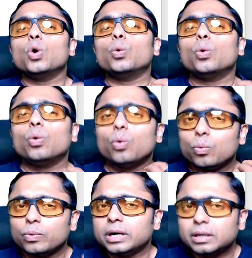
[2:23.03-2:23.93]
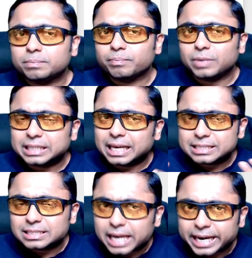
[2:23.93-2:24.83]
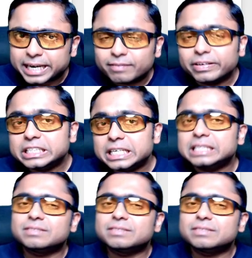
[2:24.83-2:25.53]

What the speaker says: over a site which is